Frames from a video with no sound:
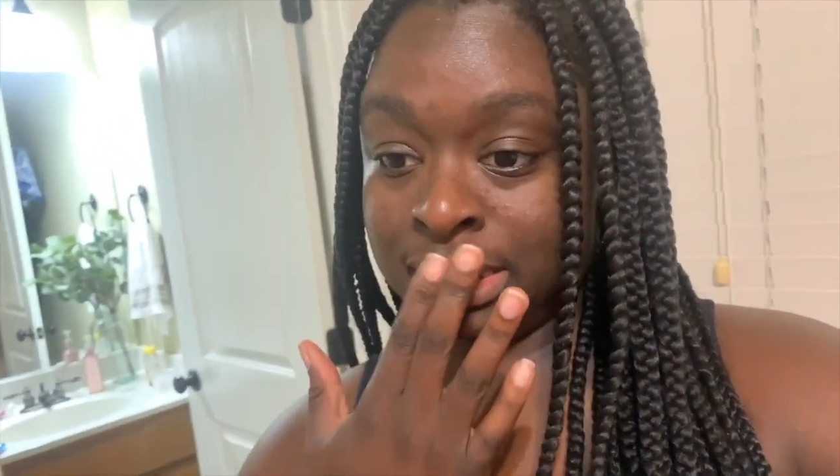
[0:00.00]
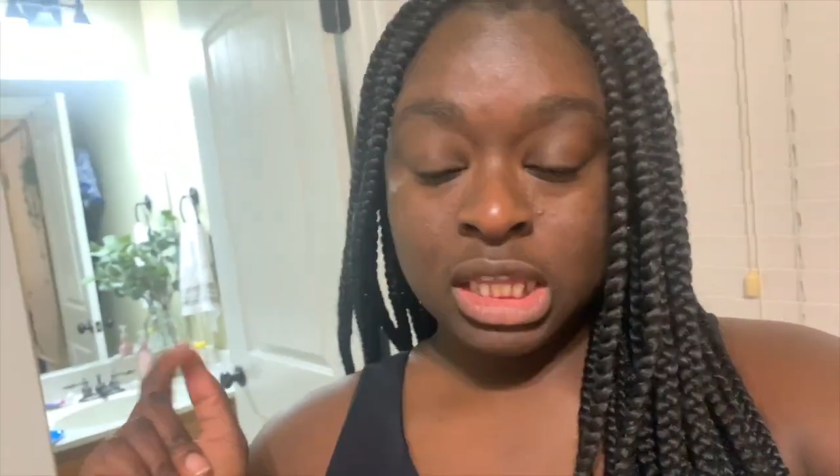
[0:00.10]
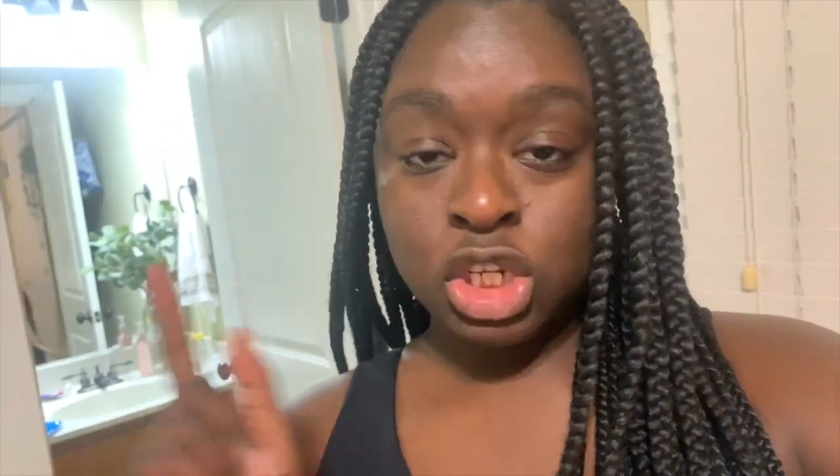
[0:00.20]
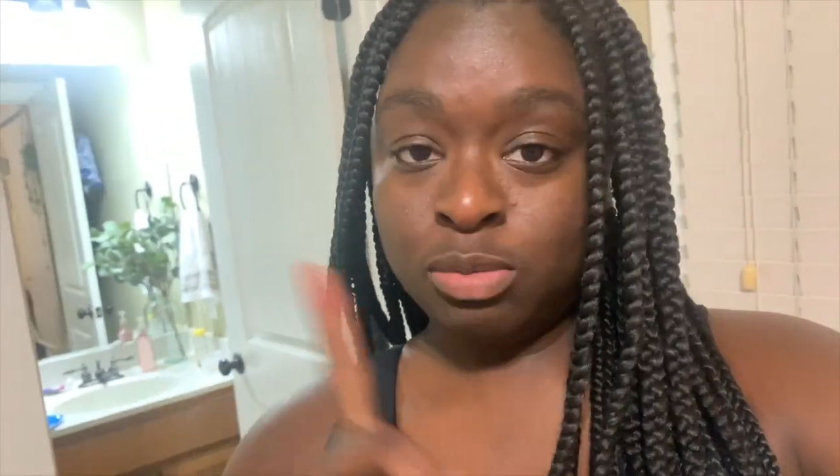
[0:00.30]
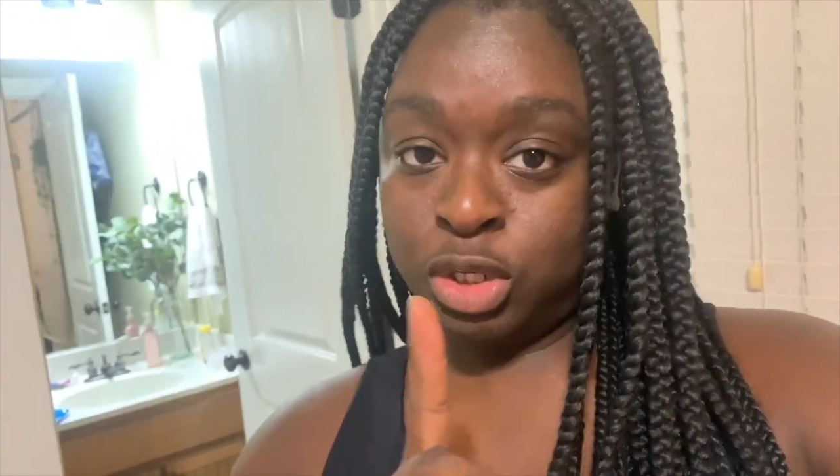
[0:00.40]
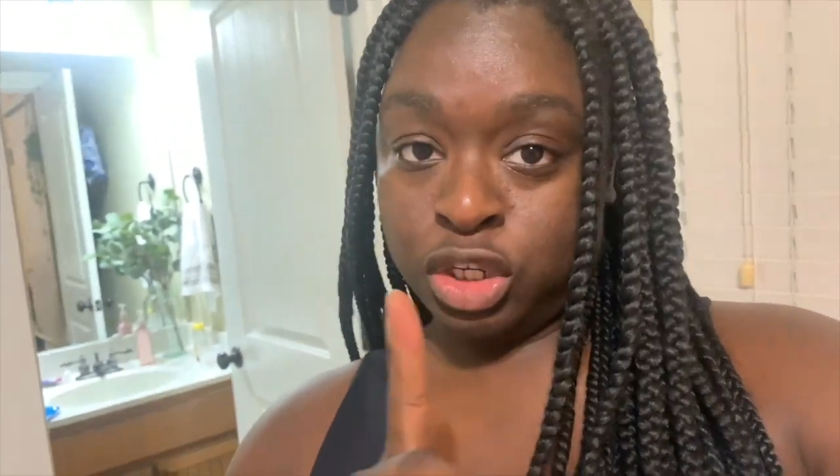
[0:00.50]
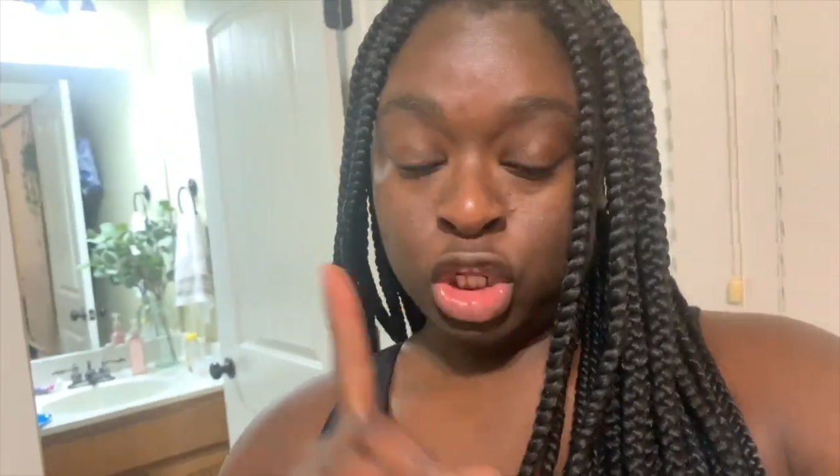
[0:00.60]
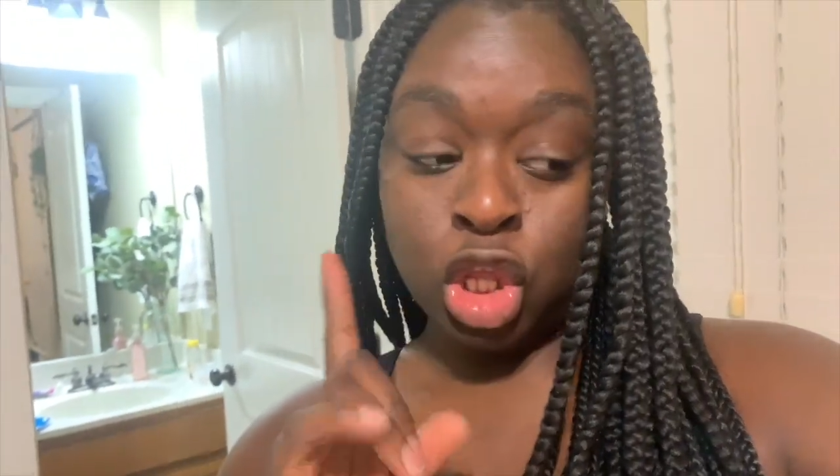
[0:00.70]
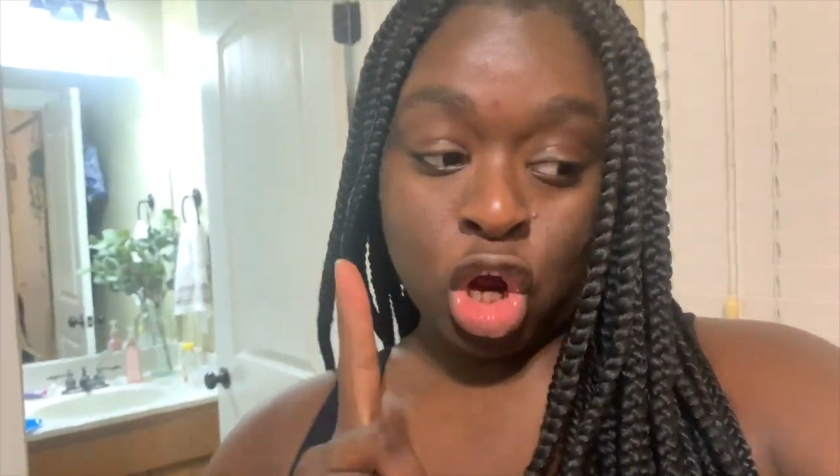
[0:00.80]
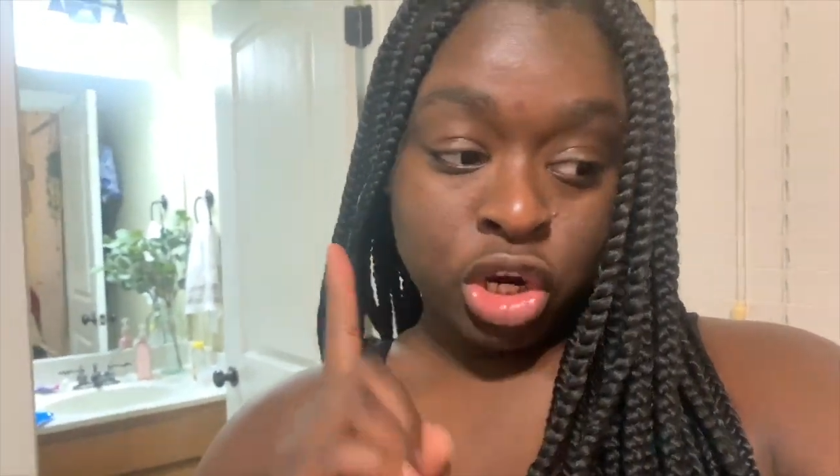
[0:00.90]
the gym took
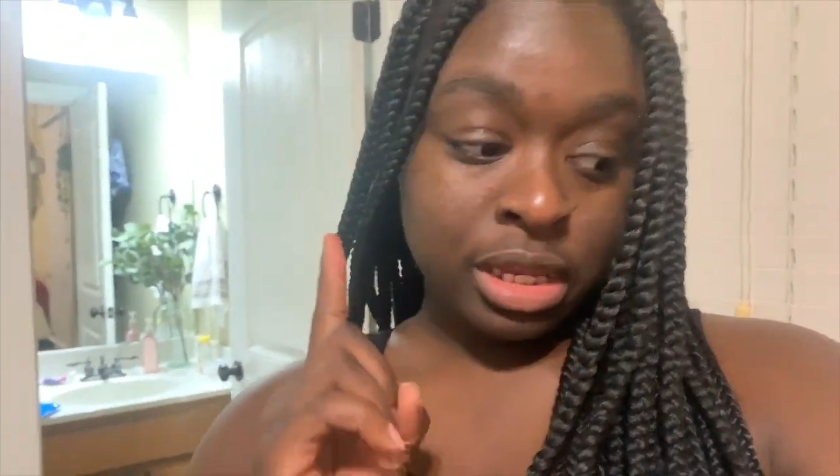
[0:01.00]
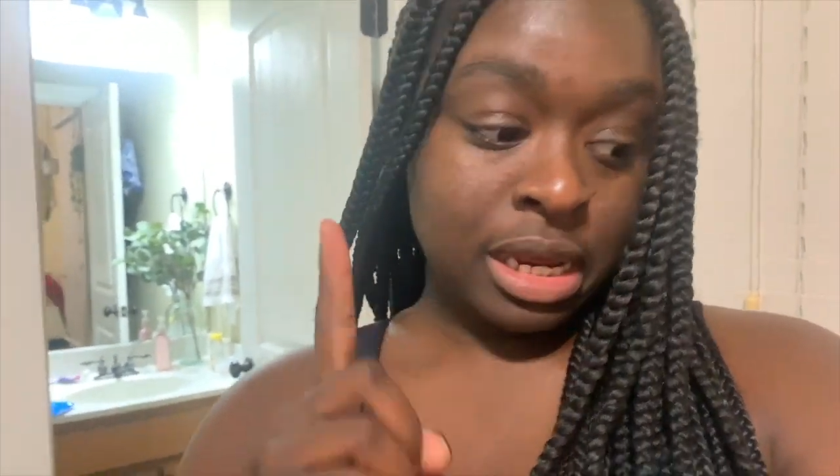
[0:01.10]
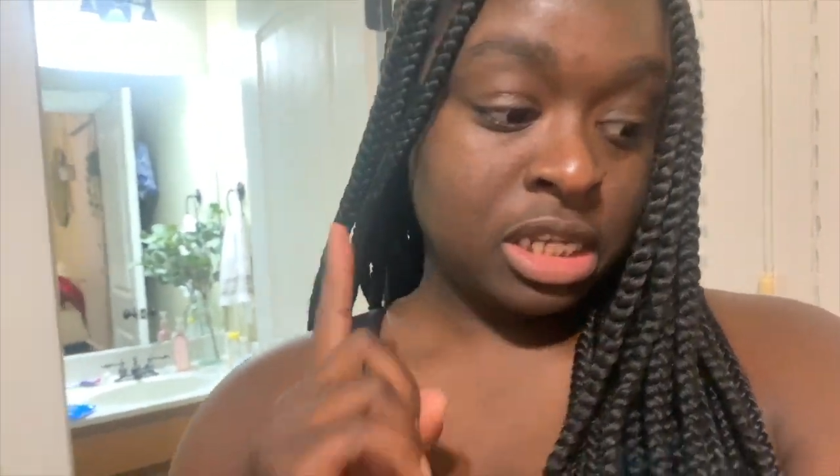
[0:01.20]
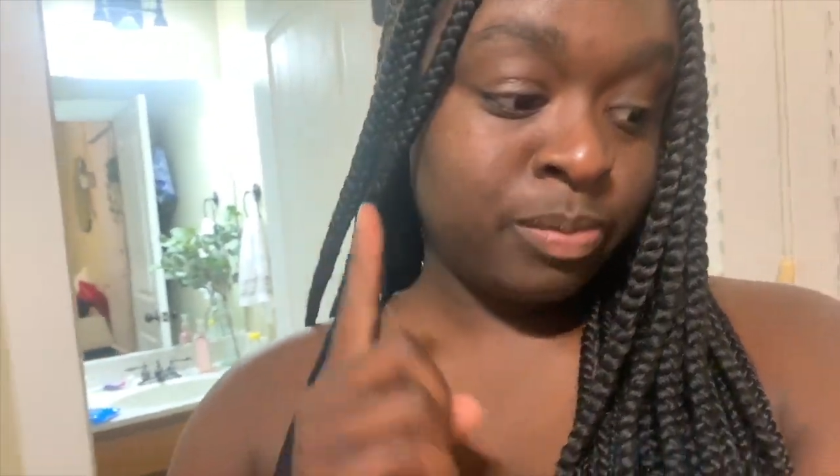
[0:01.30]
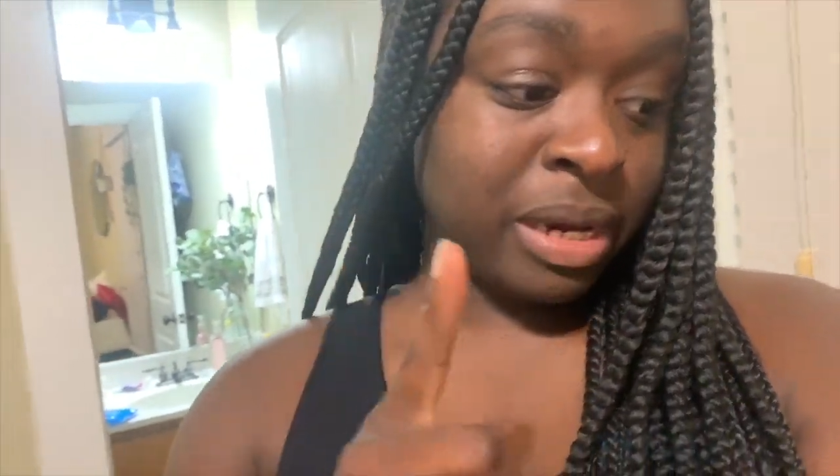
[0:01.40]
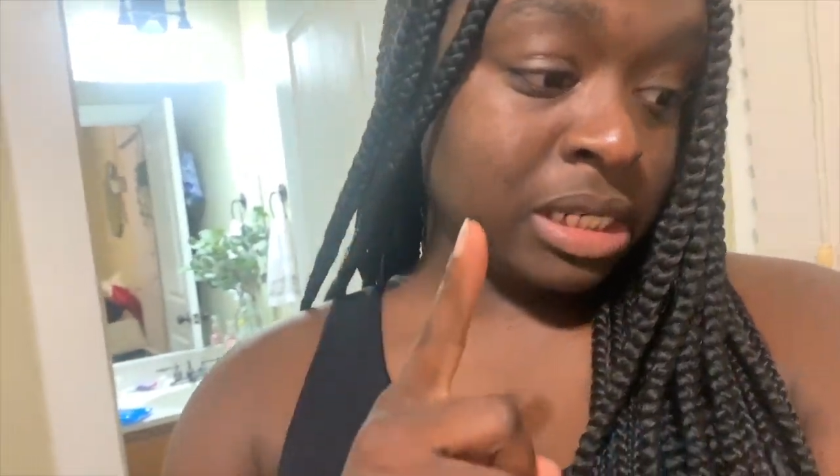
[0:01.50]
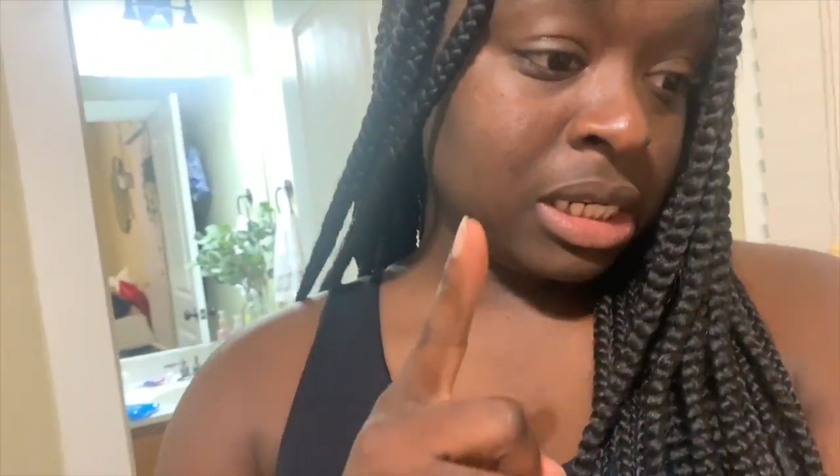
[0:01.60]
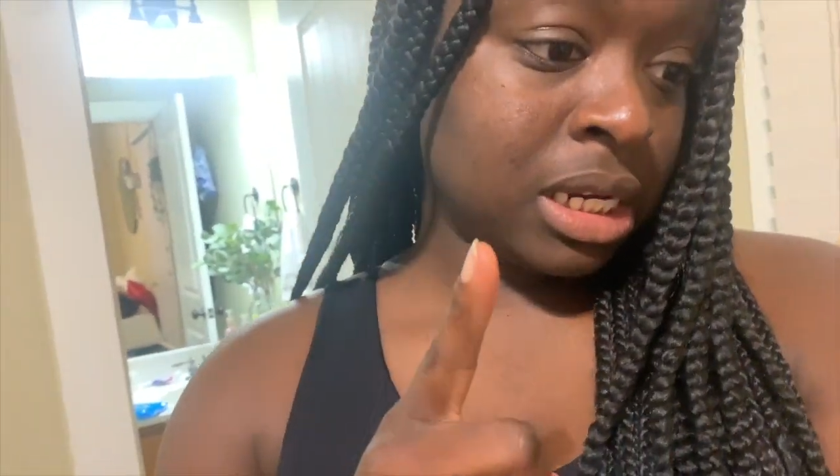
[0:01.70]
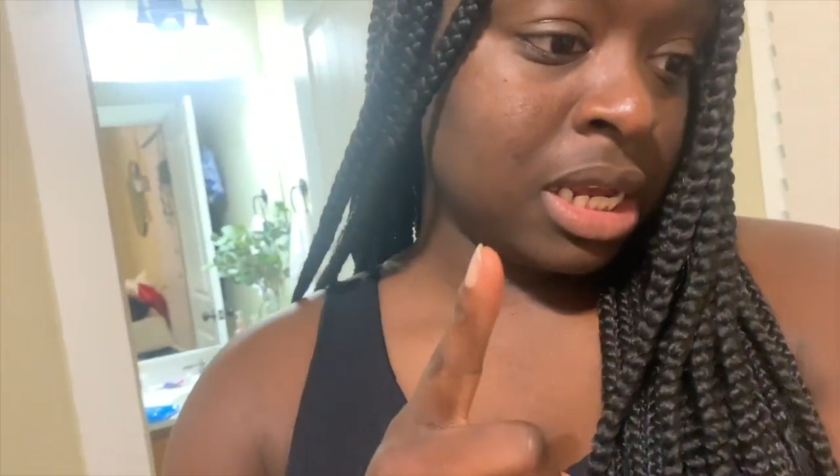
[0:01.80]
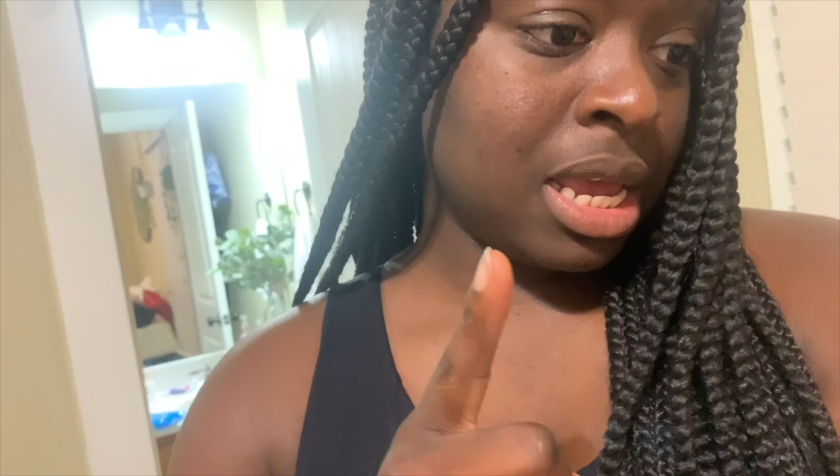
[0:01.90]
longer than I expected.